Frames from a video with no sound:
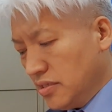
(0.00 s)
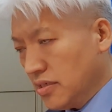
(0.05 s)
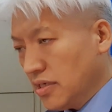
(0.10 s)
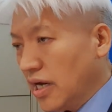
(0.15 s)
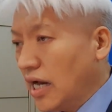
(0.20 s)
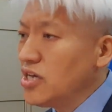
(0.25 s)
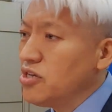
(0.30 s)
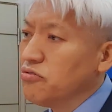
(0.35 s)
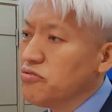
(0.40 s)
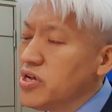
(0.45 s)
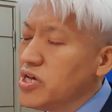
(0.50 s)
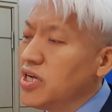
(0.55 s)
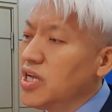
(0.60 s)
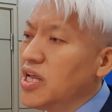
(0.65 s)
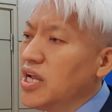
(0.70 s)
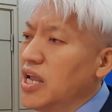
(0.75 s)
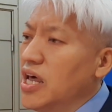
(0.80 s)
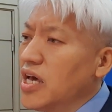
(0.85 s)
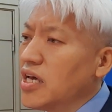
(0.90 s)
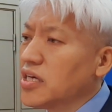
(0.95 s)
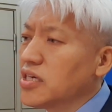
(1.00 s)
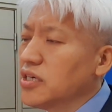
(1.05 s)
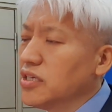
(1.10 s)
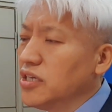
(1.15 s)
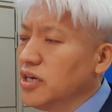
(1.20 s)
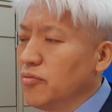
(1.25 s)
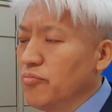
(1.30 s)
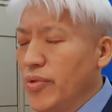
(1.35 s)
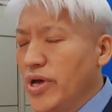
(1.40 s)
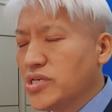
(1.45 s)
I really like
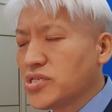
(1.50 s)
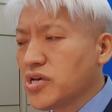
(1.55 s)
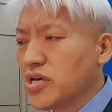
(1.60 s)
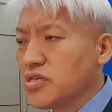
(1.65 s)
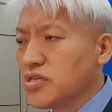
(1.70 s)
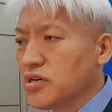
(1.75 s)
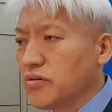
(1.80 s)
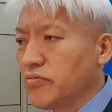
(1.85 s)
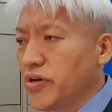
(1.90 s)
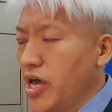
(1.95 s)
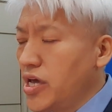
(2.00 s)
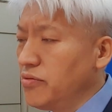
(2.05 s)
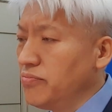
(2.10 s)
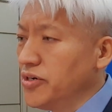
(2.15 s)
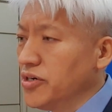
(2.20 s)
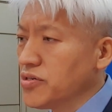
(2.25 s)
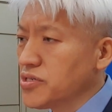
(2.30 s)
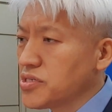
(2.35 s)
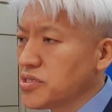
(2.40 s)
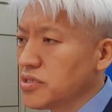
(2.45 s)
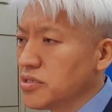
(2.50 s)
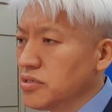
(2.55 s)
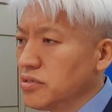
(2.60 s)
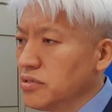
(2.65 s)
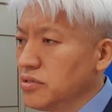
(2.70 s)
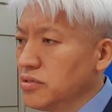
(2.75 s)
the message of Amos.